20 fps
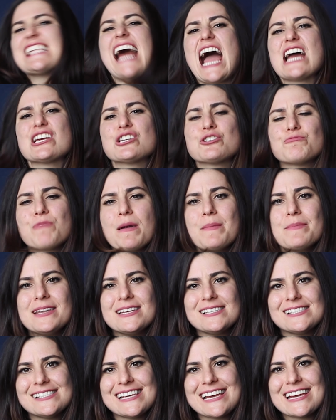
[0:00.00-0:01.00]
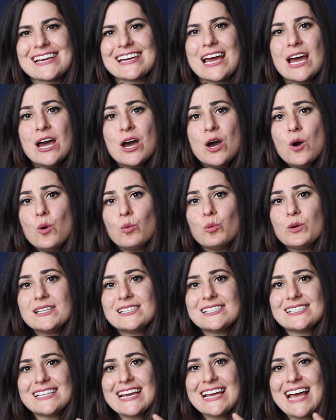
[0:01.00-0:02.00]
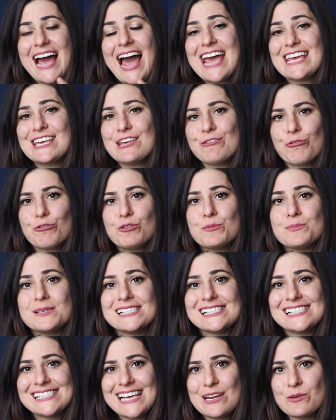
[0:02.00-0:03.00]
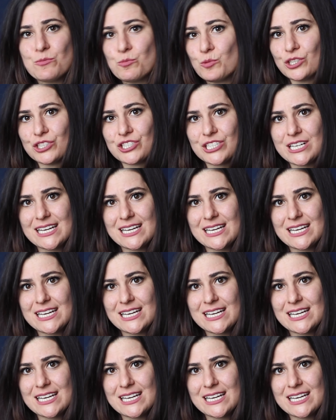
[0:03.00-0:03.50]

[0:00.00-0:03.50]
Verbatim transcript: slash reminiscing what it's like hiking through the Pasayten